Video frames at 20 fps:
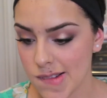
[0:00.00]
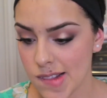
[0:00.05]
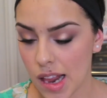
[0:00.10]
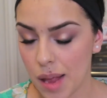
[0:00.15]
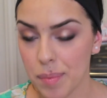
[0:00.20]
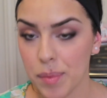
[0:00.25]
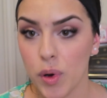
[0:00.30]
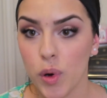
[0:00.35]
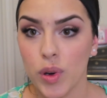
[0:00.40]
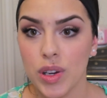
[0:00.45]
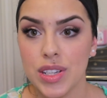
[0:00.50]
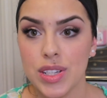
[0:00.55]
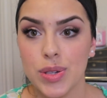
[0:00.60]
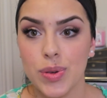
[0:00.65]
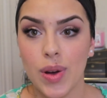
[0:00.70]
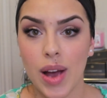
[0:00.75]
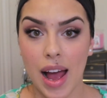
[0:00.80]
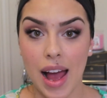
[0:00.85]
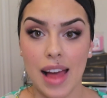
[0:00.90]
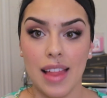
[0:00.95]
I'm going to
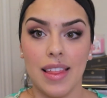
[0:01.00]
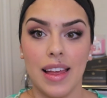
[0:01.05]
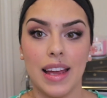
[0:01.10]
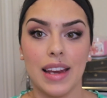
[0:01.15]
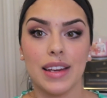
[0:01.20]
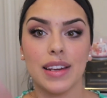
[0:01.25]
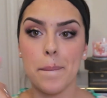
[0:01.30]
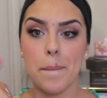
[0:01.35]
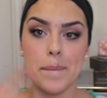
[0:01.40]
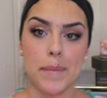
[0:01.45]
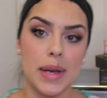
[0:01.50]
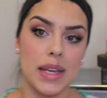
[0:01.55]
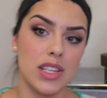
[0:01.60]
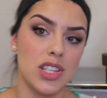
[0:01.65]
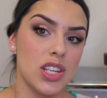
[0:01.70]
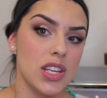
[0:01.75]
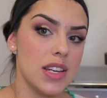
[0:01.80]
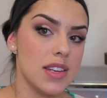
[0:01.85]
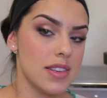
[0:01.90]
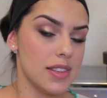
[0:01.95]
highlight my
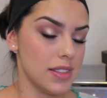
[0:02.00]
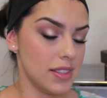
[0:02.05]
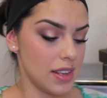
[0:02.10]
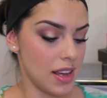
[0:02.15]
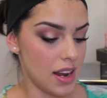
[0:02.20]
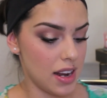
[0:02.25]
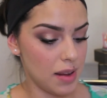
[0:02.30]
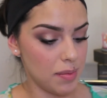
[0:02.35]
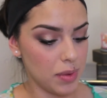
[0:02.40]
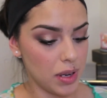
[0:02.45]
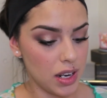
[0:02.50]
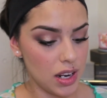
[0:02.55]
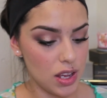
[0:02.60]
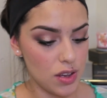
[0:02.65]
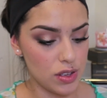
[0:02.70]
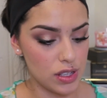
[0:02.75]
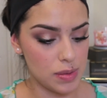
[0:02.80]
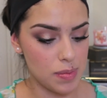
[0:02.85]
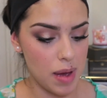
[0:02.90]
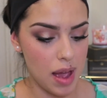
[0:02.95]
cheeks, and I'm going to
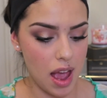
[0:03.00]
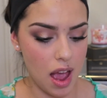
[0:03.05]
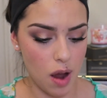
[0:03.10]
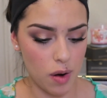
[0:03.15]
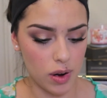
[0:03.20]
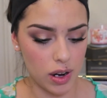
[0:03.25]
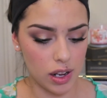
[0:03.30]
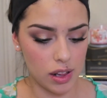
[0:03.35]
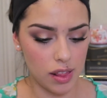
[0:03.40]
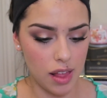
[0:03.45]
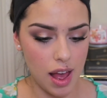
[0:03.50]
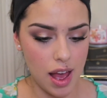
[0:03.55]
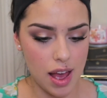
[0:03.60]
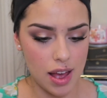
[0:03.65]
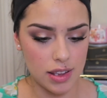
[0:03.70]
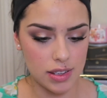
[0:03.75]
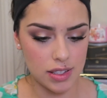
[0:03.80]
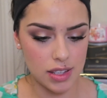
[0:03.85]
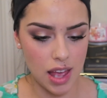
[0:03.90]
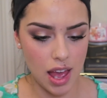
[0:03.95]
use my
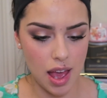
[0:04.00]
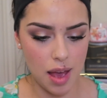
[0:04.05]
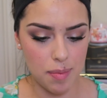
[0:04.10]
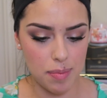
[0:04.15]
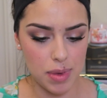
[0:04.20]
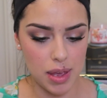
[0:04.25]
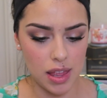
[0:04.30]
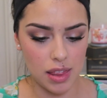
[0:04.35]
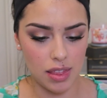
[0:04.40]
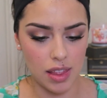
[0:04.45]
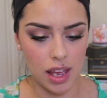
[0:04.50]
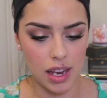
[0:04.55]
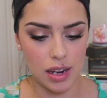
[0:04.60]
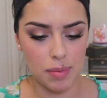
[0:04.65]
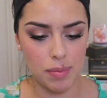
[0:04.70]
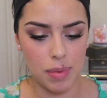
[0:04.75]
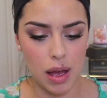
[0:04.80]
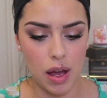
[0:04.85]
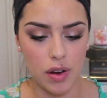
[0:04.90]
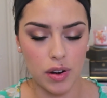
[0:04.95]
Hourglass Ambient
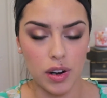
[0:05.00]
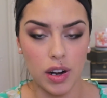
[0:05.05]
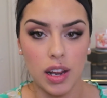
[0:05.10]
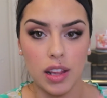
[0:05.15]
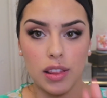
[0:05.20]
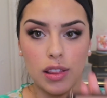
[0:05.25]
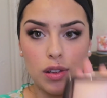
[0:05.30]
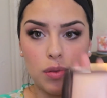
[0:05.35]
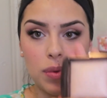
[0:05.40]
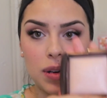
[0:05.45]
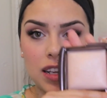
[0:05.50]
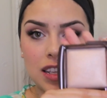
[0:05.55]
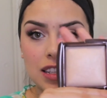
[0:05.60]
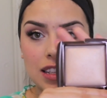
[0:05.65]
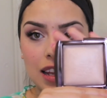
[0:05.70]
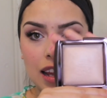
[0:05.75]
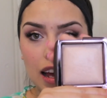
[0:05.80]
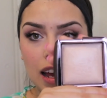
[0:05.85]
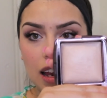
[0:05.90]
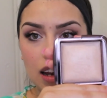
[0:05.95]
Lighting Powder in Luminous
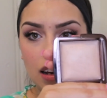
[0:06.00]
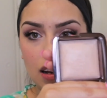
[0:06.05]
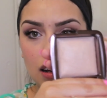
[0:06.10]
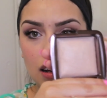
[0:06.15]
Light.